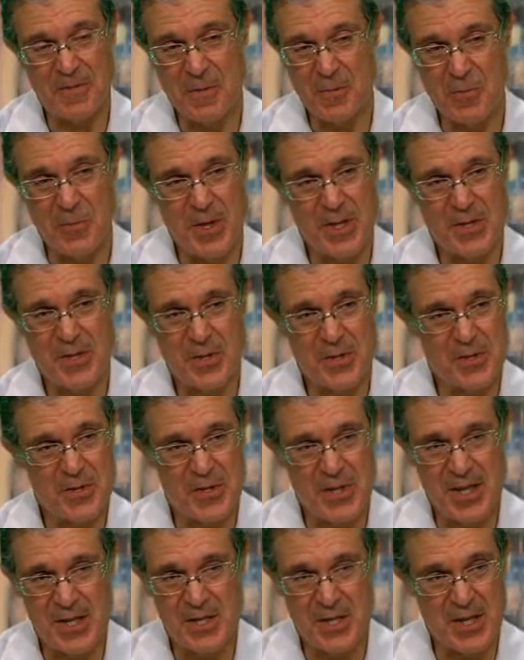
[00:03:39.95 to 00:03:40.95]
for
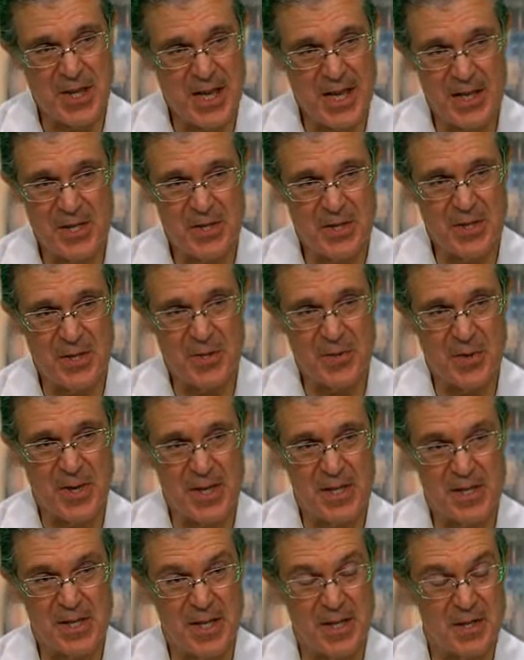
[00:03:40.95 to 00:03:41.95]
Research and Education at
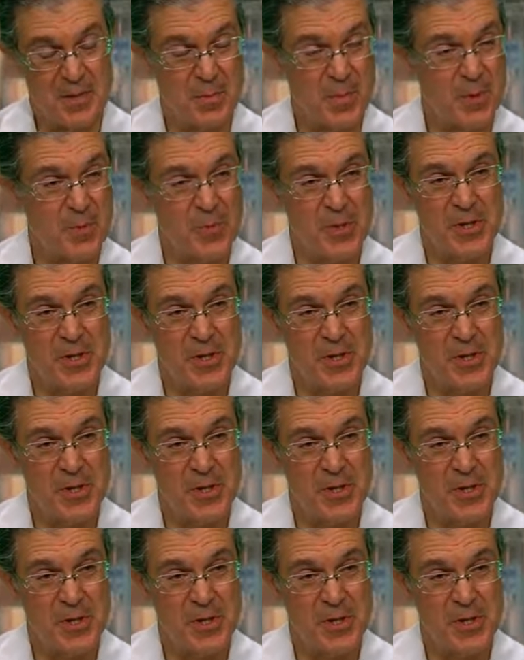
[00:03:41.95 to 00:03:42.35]
Christ Hospital,